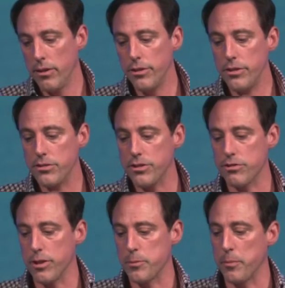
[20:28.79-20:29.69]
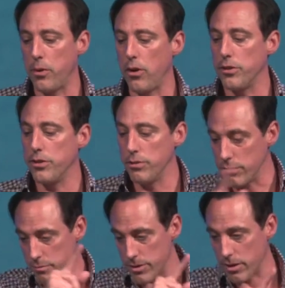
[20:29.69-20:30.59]
Notice the scripture Paul
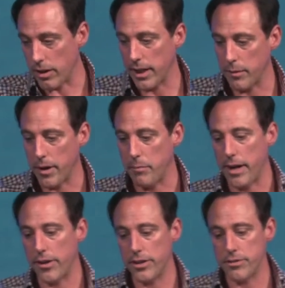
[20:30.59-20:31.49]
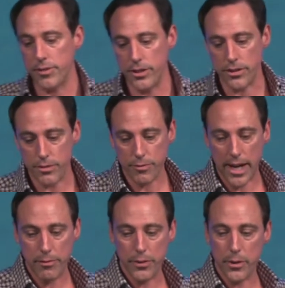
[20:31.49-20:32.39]
used when talking about marriage, Ephesians
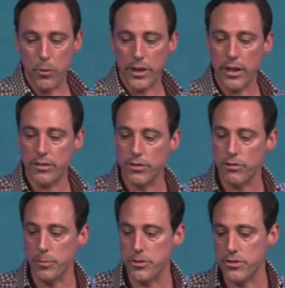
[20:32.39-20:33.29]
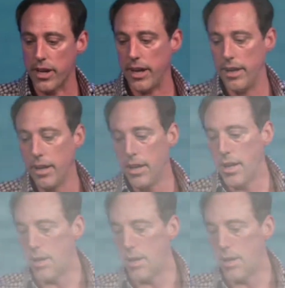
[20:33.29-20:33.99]
5:31. As the scriptures say,